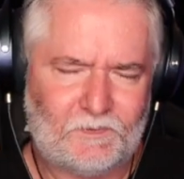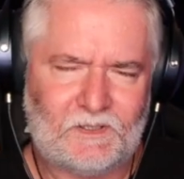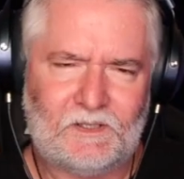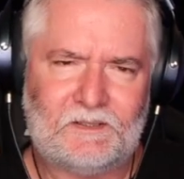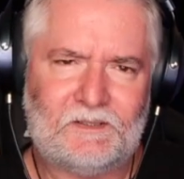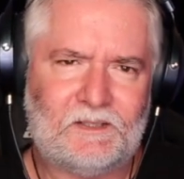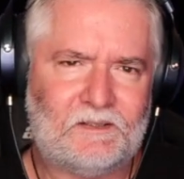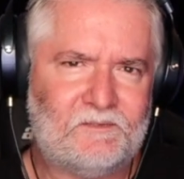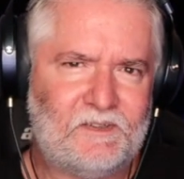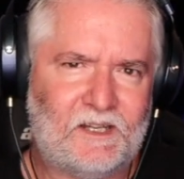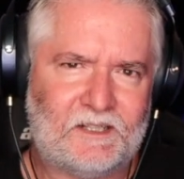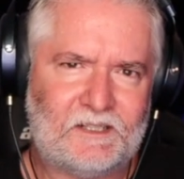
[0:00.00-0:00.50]
But
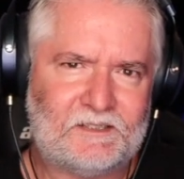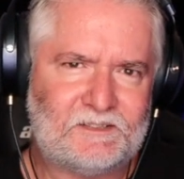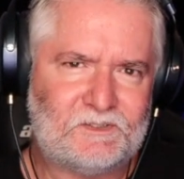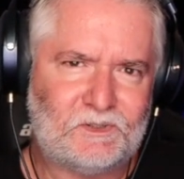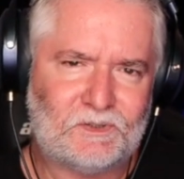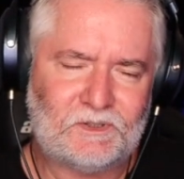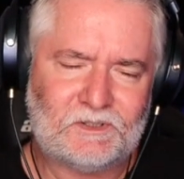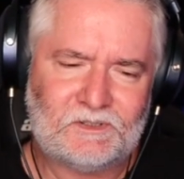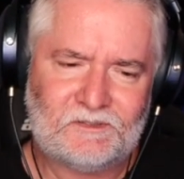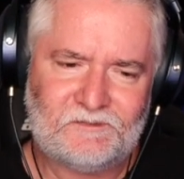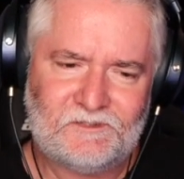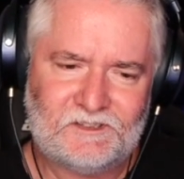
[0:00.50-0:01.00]
I love Anna
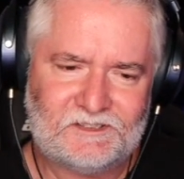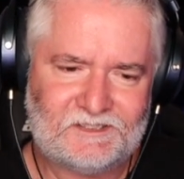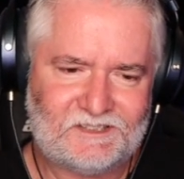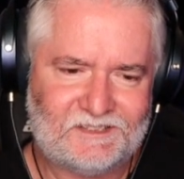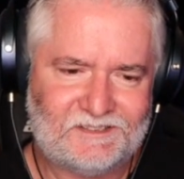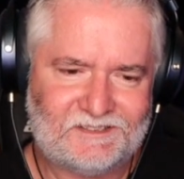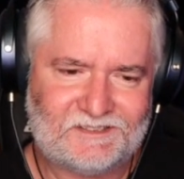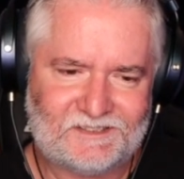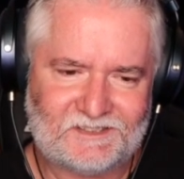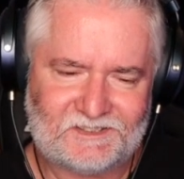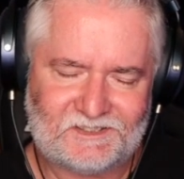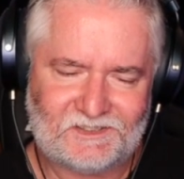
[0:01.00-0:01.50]
Torv.
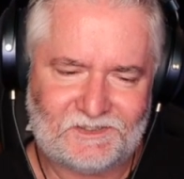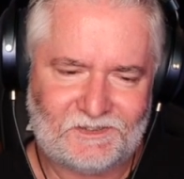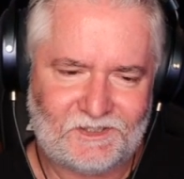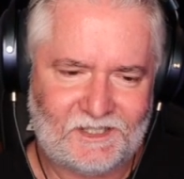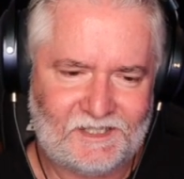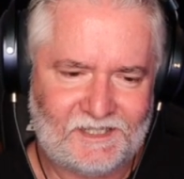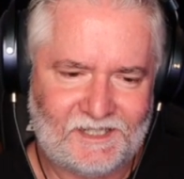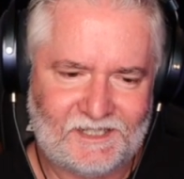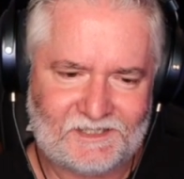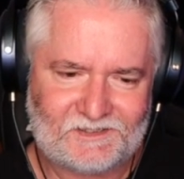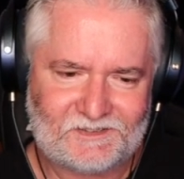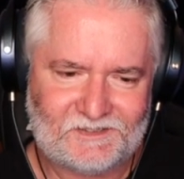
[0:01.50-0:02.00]
She's such a
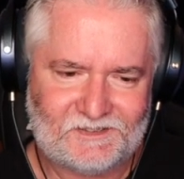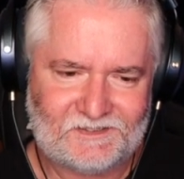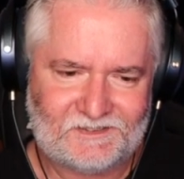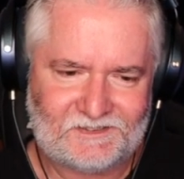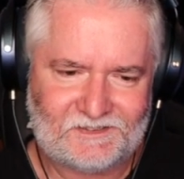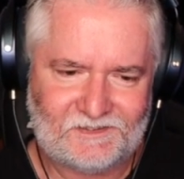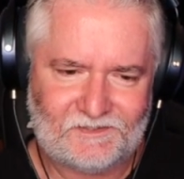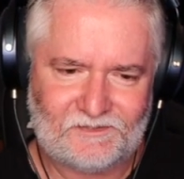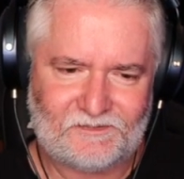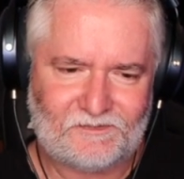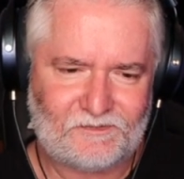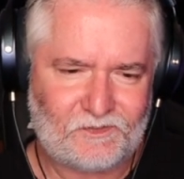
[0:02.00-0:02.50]
great
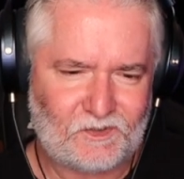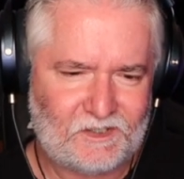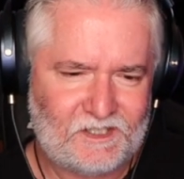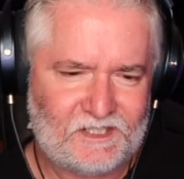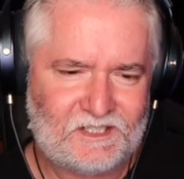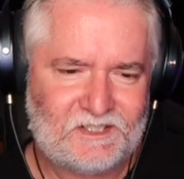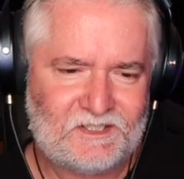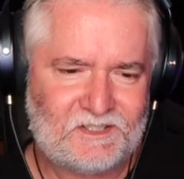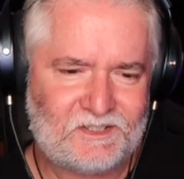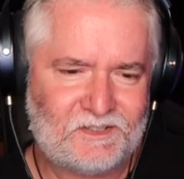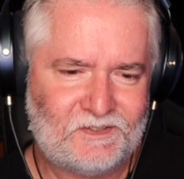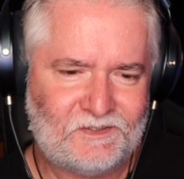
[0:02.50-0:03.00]
actress.
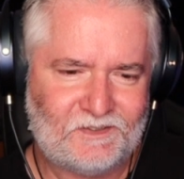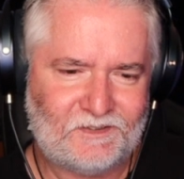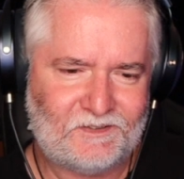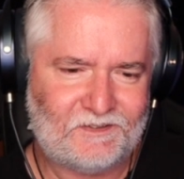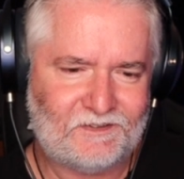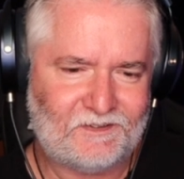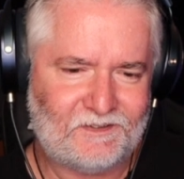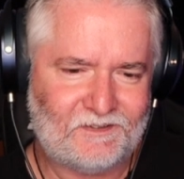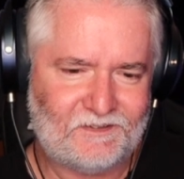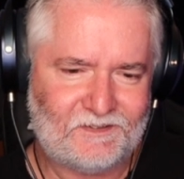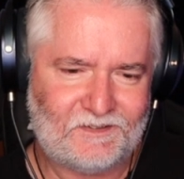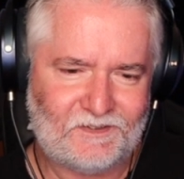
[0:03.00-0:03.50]
Fringe,
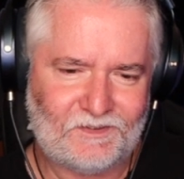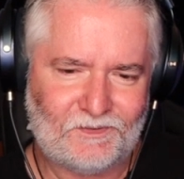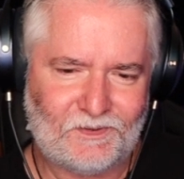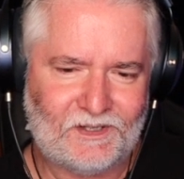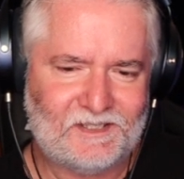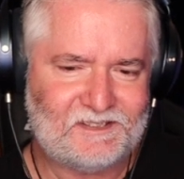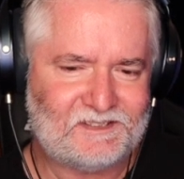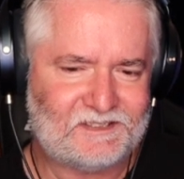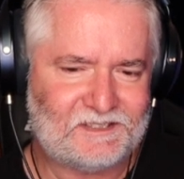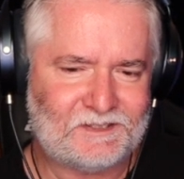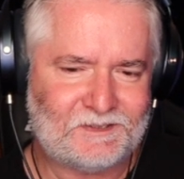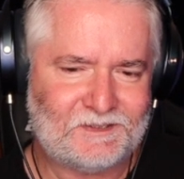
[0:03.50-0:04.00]

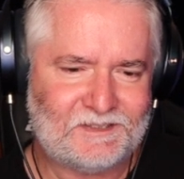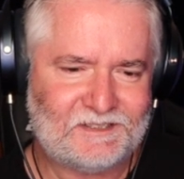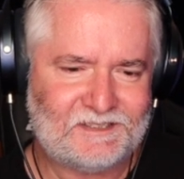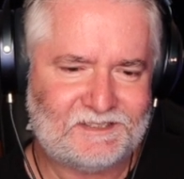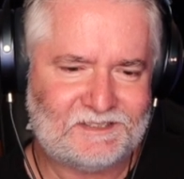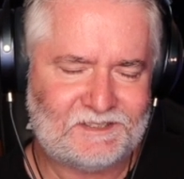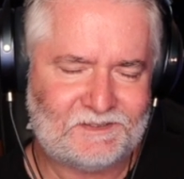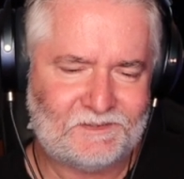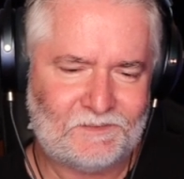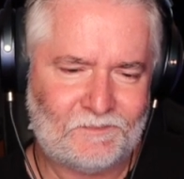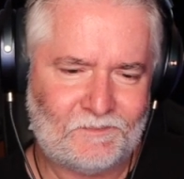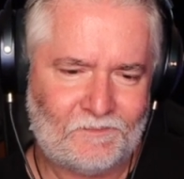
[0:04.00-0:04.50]
great
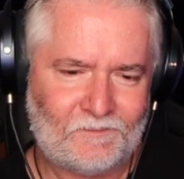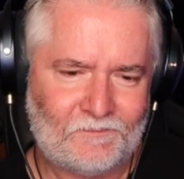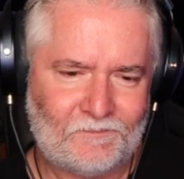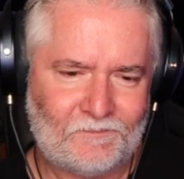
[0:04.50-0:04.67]
series.